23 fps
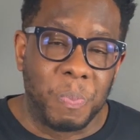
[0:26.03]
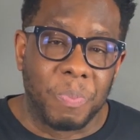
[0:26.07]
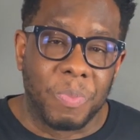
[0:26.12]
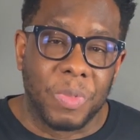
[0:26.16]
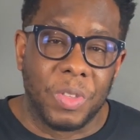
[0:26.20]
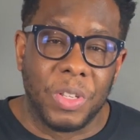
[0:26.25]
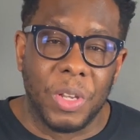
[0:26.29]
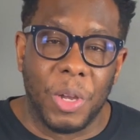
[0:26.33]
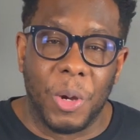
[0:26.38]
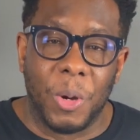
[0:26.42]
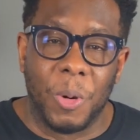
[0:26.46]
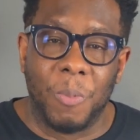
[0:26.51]

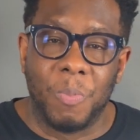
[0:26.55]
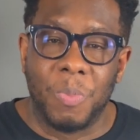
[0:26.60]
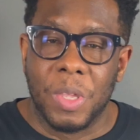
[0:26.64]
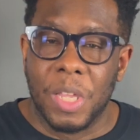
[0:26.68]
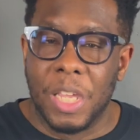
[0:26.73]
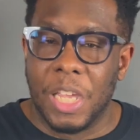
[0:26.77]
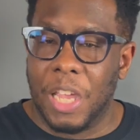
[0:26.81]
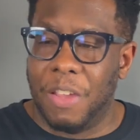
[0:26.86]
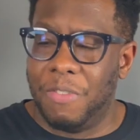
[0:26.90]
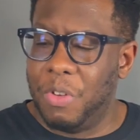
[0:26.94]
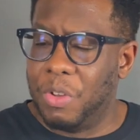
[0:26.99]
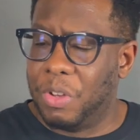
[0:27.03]
So,
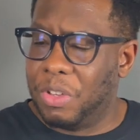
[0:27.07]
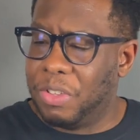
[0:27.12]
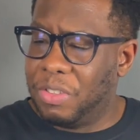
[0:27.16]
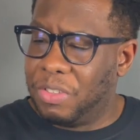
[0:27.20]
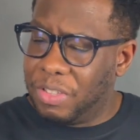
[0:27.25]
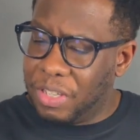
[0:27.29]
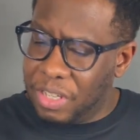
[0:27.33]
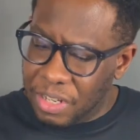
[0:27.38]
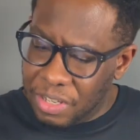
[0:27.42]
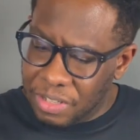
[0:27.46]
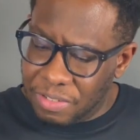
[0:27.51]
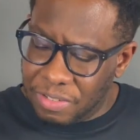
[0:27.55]
if you can
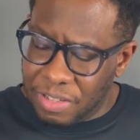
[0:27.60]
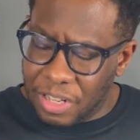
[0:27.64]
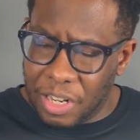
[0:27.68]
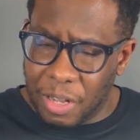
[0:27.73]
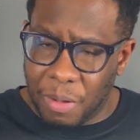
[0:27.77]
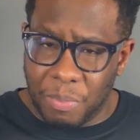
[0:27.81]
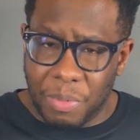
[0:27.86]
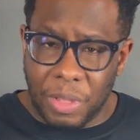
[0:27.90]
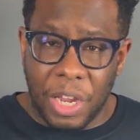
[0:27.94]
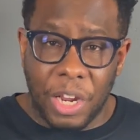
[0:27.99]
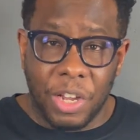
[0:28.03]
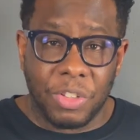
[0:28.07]
see this
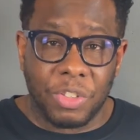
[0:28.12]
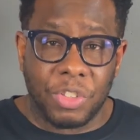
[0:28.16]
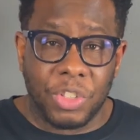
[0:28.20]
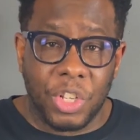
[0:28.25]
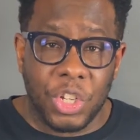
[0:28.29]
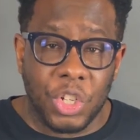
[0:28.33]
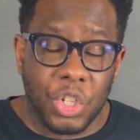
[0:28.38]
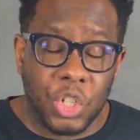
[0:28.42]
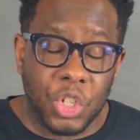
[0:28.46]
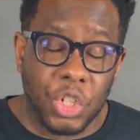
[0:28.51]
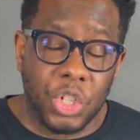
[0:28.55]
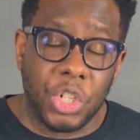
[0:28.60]
setup, there's
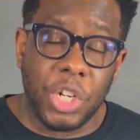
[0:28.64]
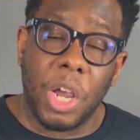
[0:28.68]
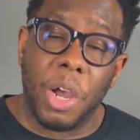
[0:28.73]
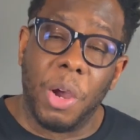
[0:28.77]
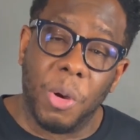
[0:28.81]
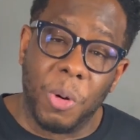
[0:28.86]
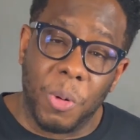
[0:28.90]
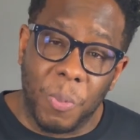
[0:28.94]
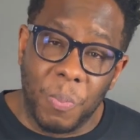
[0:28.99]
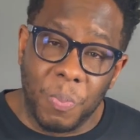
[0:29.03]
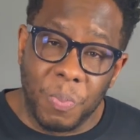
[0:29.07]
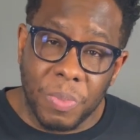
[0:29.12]
this
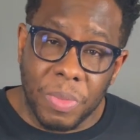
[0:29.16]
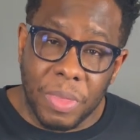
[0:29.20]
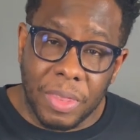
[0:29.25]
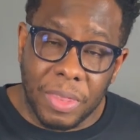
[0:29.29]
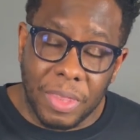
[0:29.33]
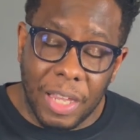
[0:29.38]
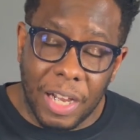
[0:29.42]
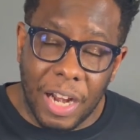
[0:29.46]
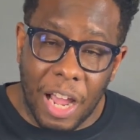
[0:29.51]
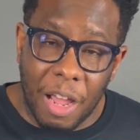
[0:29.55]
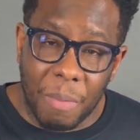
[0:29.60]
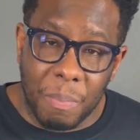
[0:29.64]
show
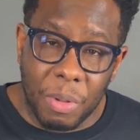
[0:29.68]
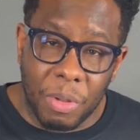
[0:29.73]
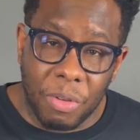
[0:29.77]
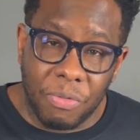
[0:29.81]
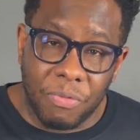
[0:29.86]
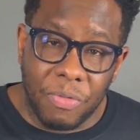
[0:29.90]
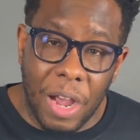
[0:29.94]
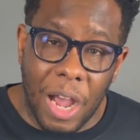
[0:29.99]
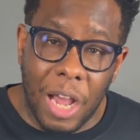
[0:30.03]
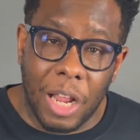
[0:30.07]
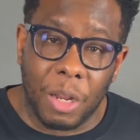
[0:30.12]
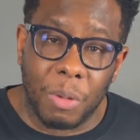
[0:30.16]
that I've been
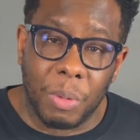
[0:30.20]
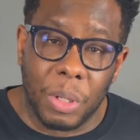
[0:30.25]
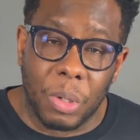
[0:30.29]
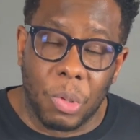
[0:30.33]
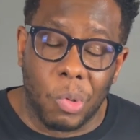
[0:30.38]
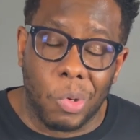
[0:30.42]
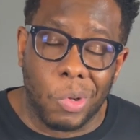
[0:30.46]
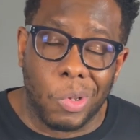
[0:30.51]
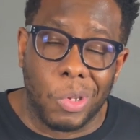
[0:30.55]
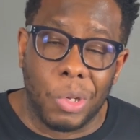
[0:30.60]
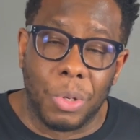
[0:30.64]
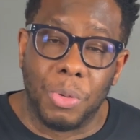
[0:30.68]
following
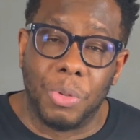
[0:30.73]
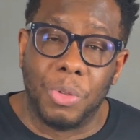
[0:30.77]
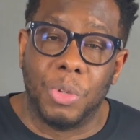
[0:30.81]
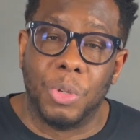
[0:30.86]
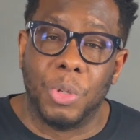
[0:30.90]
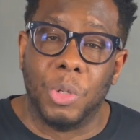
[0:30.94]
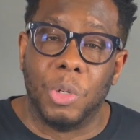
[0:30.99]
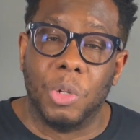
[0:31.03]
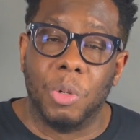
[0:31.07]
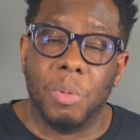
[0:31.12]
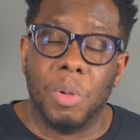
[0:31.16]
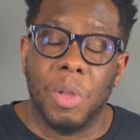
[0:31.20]
on
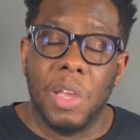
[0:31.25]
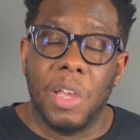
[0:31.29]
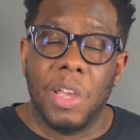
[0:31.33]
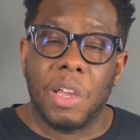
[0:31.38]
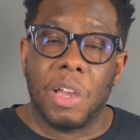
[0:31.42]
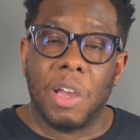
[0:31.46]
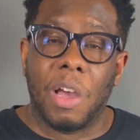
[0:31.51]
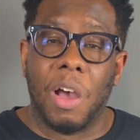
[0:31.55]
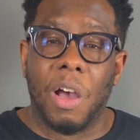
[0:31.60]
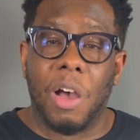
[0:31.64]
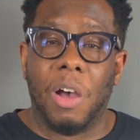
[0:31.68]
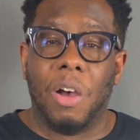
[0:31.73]
YouTube
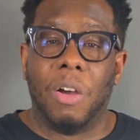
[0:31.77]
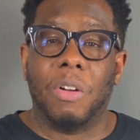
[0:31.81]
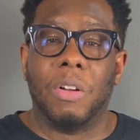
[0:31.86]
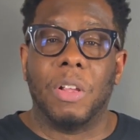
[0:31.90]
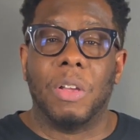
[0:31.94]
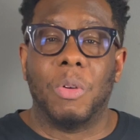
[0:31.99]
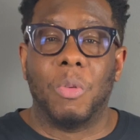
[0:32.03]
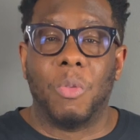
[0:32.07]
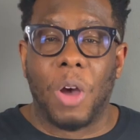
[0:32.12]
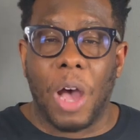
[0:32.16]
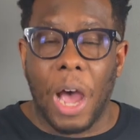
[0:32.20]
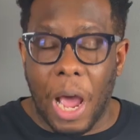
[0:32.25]
called
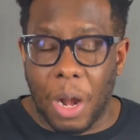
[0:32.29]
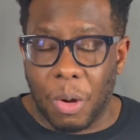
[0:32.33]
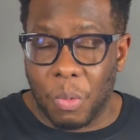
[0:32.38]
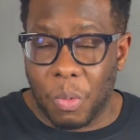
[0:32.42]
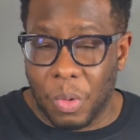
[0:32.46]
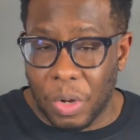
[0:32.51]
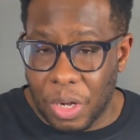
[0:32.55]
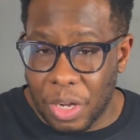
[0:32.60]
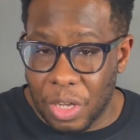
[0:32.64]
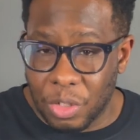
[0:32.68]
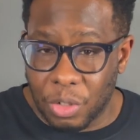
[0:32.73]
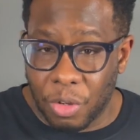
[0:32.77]
Hot
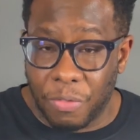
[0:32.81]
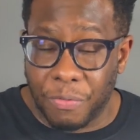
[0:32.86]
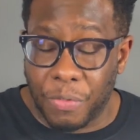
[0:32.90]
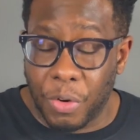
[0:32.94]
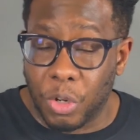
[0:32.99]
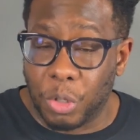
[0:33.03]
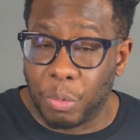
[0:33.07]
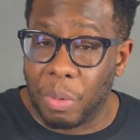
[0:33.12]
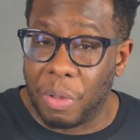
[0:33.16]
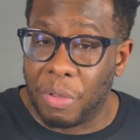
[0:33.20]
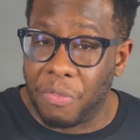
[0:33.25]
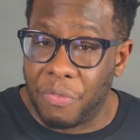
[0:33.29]
Ones or
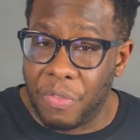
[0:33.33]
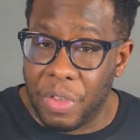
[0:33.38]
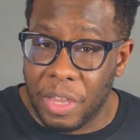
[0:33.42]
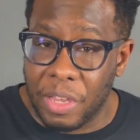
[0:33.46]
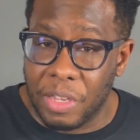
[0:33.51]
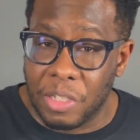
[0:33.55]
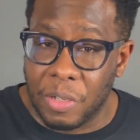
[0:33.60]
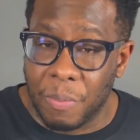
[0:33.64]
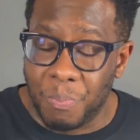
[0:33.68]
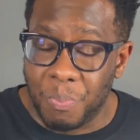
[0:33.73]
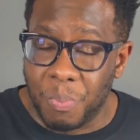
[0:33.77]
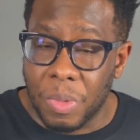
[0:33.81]
First We
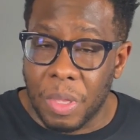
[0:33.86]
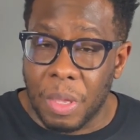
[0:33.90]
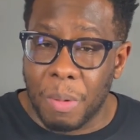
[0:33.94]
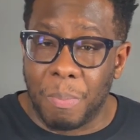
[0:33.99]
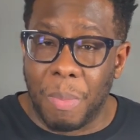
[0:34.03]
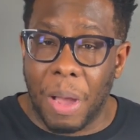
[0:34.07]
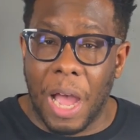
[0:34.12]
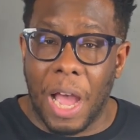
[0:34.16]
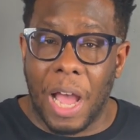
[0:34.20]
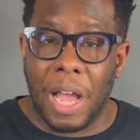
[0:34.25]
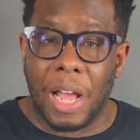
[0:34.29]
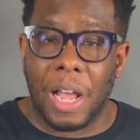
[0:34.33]
Feast
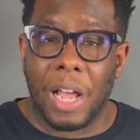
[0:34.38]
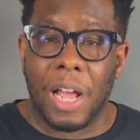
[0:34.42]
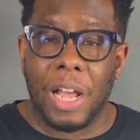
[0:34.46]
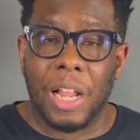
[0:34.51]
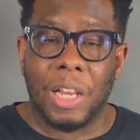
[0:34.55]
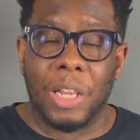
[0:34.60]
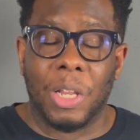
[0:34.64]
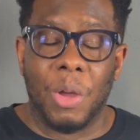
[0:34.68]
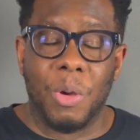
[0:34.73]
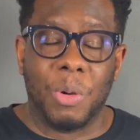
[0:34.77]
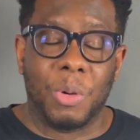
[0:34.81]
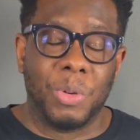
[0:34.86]
by a
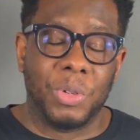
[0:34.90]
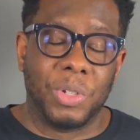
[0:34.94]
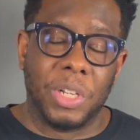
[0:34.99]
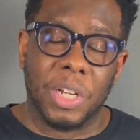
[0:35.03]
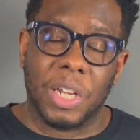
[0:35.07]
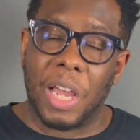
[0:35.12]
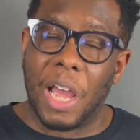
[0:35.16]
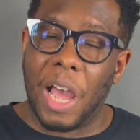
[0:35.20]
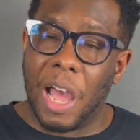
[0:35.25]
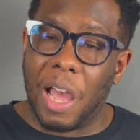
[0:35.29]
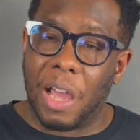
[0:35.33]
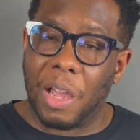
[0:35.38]
local
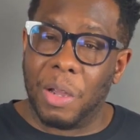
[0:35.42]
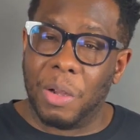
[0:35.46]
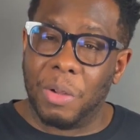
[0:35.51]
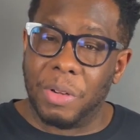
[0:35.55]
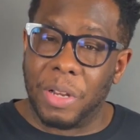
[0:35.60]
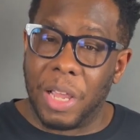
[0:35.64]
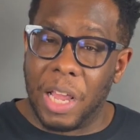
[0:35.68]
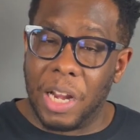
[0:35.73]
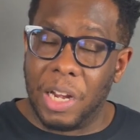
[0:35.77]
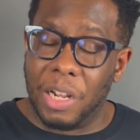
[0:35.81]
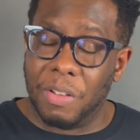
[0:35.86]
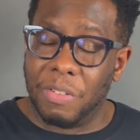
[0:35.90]
Chicago
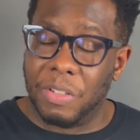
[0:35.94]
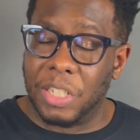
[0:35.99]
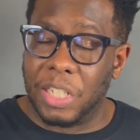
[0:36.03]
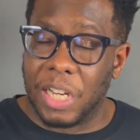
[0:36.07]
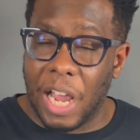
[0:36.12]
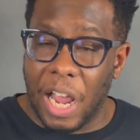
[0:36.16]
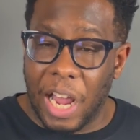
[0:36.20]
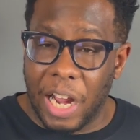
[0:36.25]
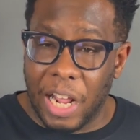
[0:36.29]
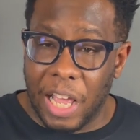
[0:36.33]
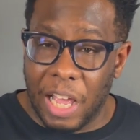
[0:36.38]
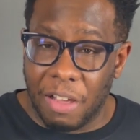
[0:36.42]
native,
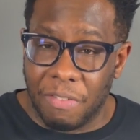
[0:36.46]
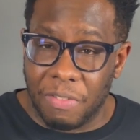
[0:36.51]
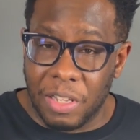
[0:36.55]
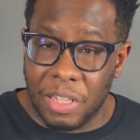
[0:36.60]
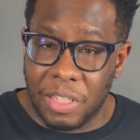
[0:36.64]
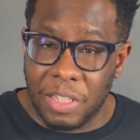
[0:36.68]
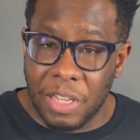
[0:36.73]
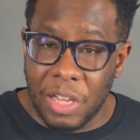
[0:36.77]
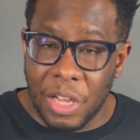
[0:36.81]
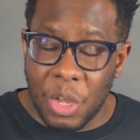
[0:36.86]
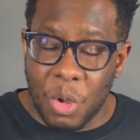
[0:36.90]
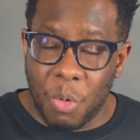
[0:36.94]
Sean
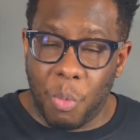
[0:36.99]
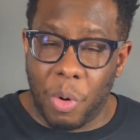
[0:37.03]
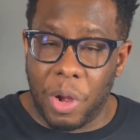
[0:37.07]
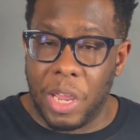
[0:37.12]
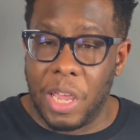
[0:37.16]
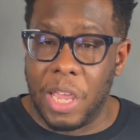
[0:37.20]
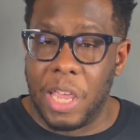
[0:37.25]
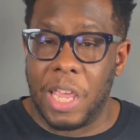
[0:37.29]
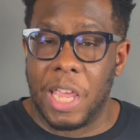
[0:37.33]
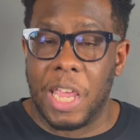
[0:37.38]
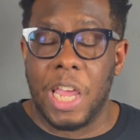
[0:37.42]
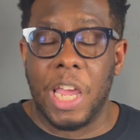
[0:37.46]
Evans, where
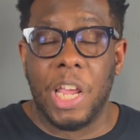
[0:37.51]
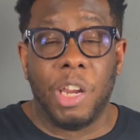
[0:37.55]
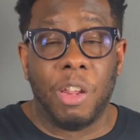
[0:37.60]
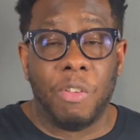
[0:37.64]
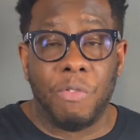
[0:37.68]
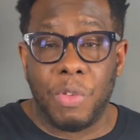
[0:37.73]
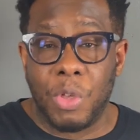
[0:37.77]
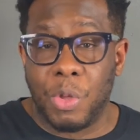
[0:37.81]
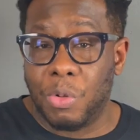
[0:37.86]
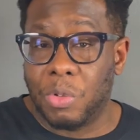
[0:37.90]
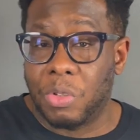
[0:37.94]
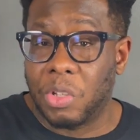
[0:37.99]
he
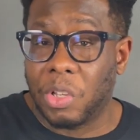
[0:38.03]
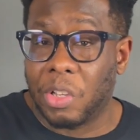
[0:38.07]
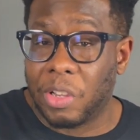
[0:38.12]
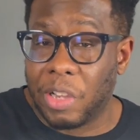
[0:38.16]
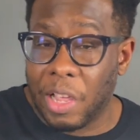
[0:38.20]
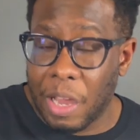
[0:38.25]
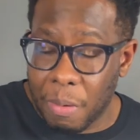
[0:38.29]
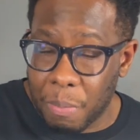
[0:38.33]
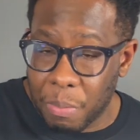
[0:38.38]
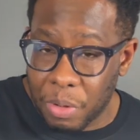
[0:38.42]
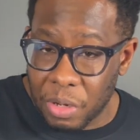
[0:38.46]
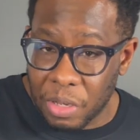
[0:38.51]
interviews
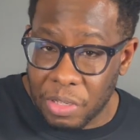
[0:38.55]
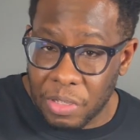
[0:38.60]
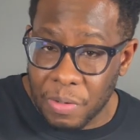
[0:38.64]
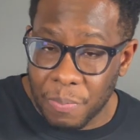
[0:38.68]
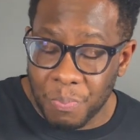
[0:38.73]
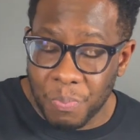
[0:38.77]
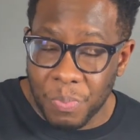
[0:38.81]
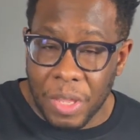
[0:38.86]
celebrities.